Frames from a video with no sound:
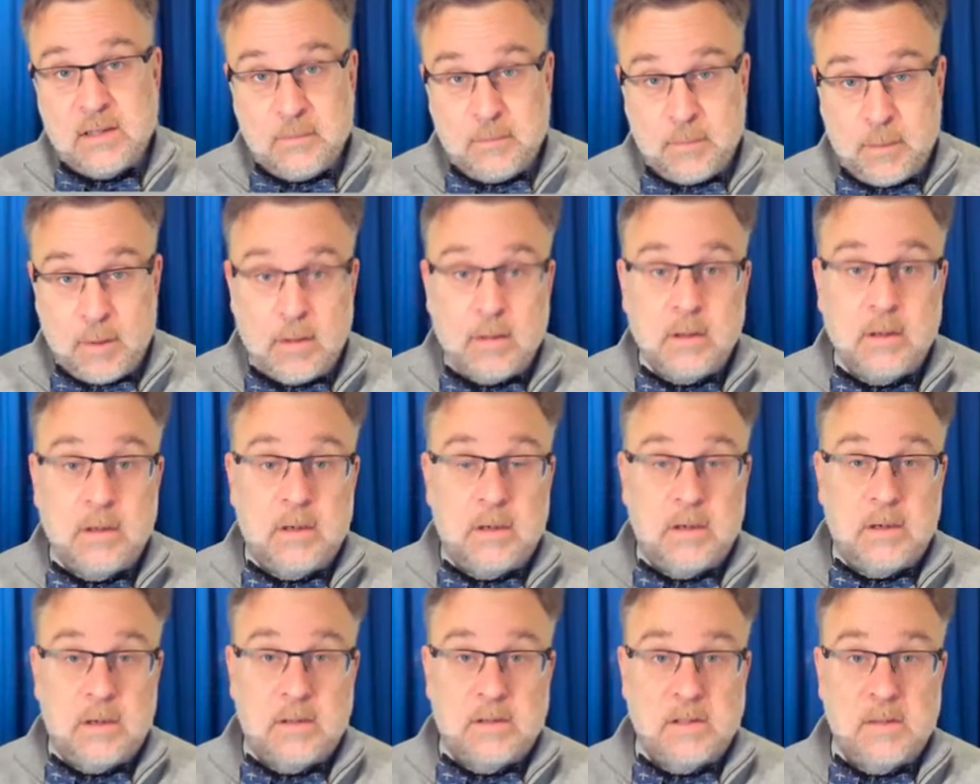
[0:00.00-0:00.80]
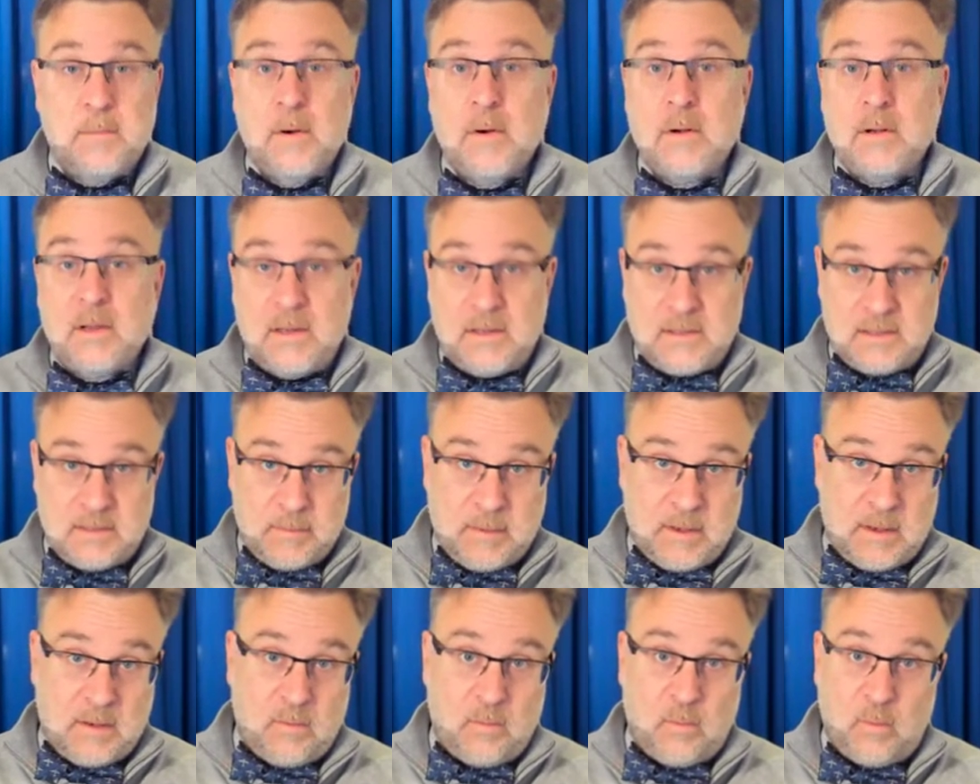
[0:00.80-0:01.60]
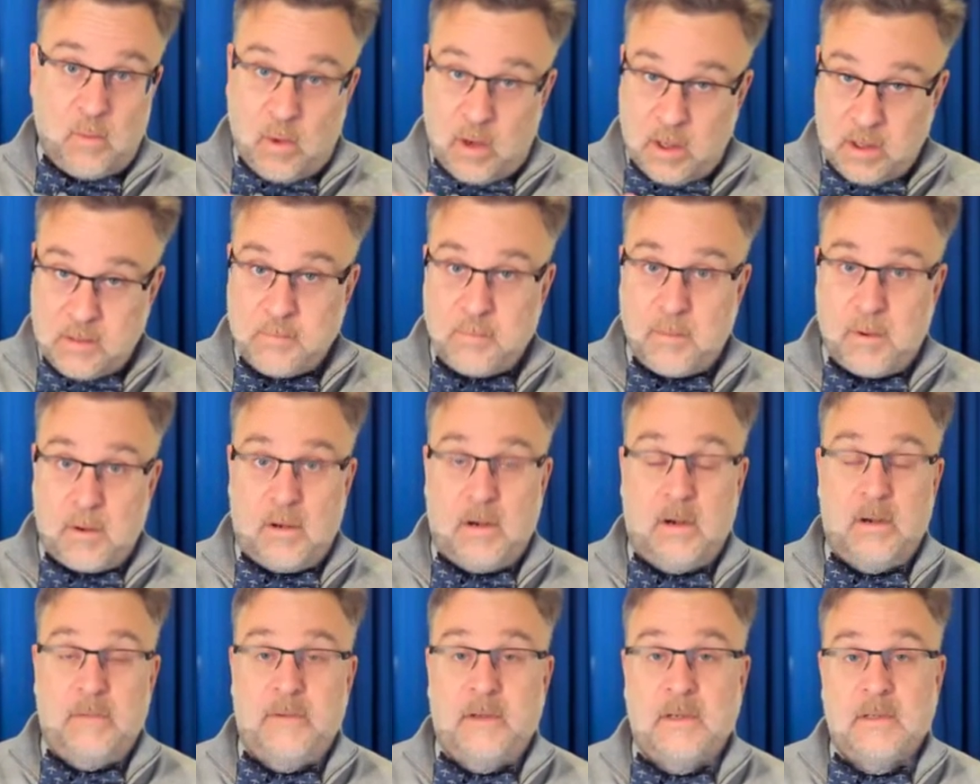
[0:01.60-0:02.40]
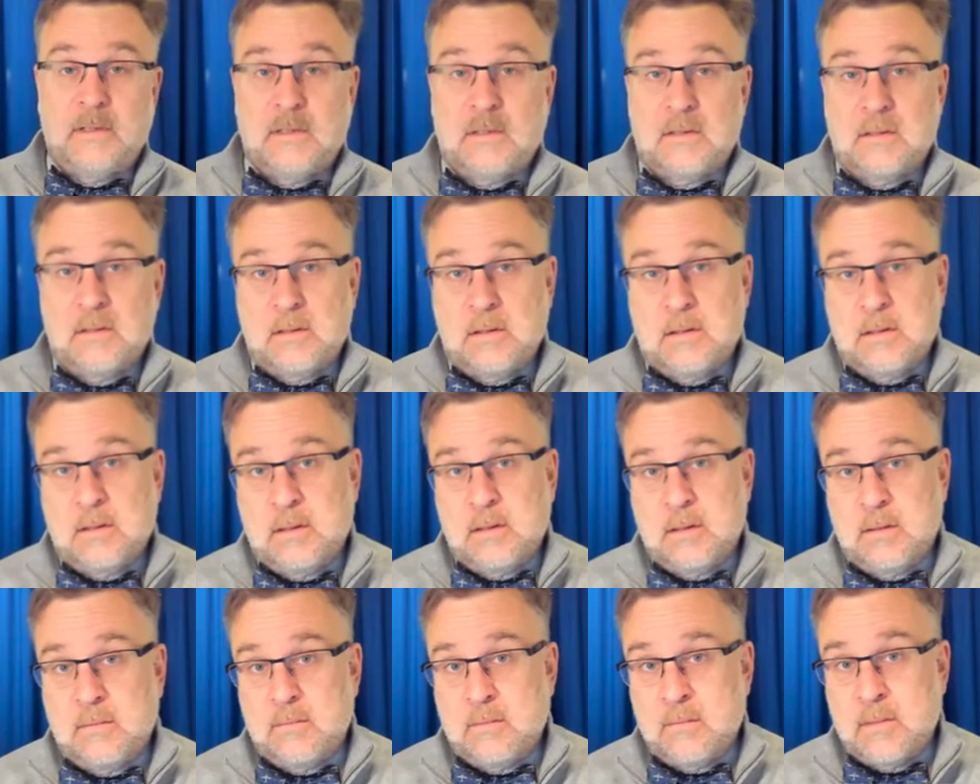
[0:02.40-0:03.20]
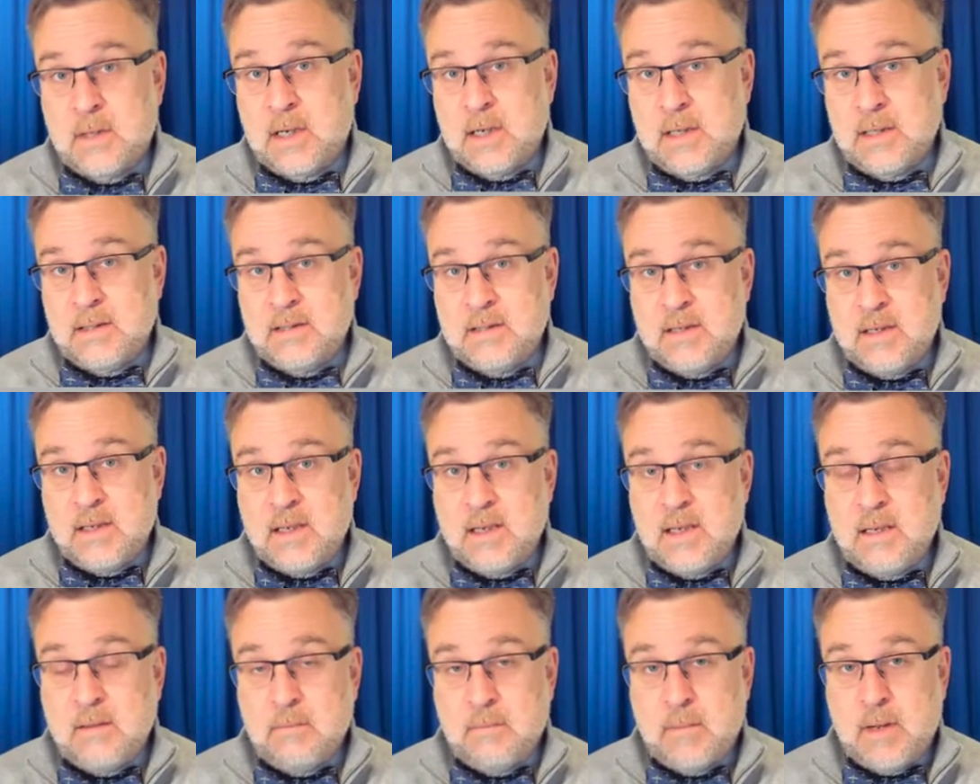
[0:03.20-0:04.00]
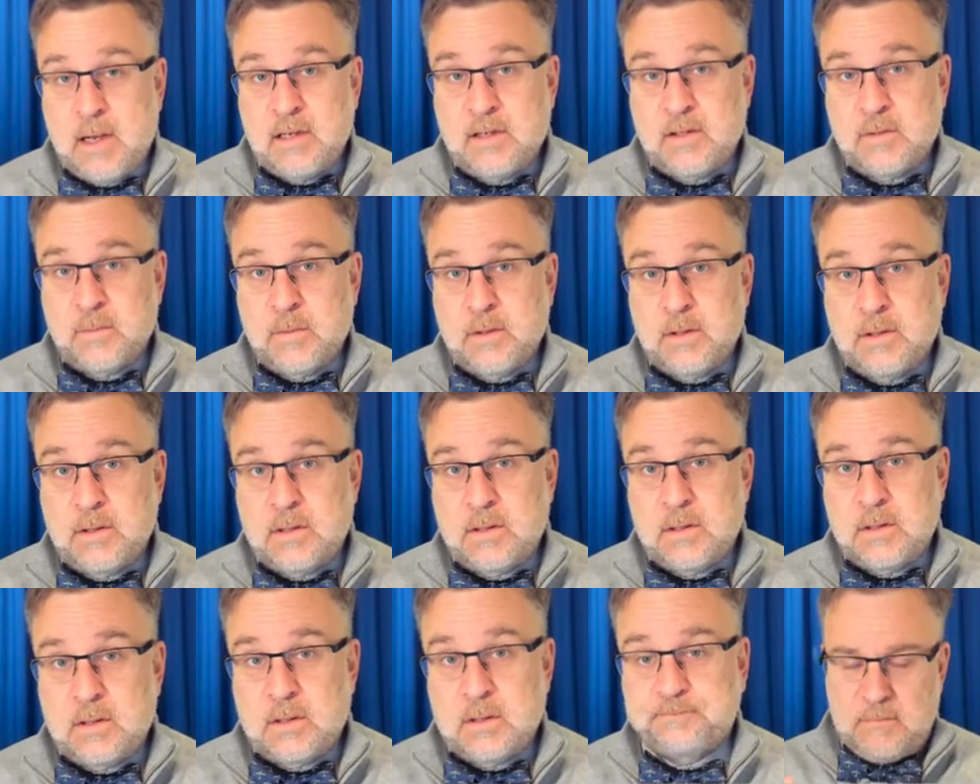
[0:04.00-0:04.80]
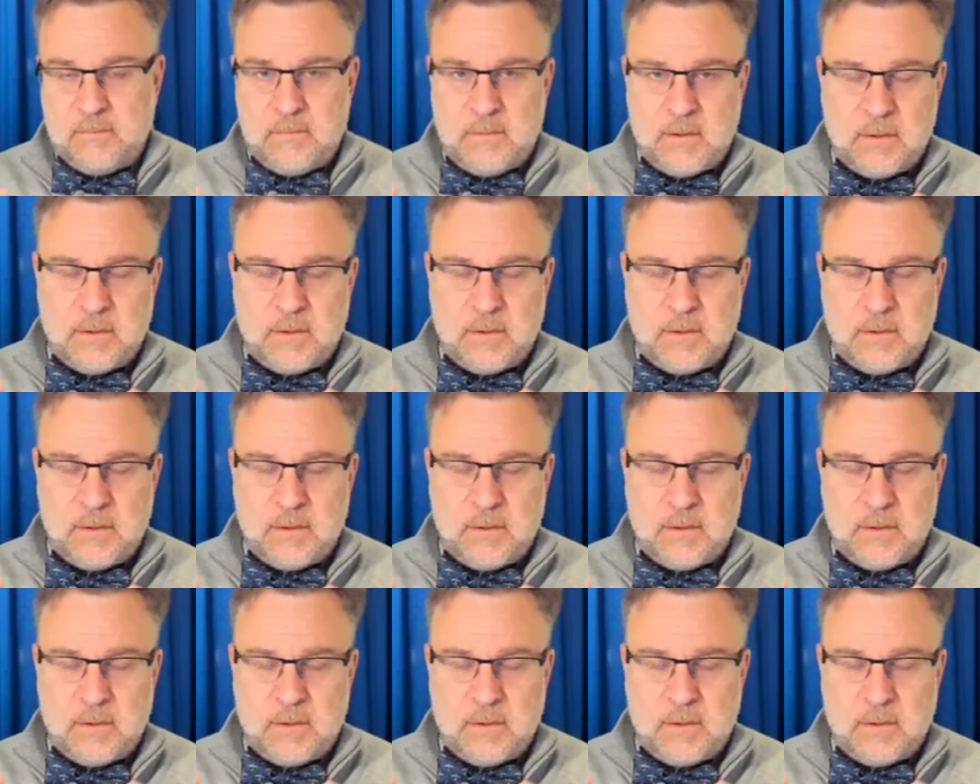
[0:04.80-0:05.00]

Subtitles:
the book. The book is about one part of it, IT management.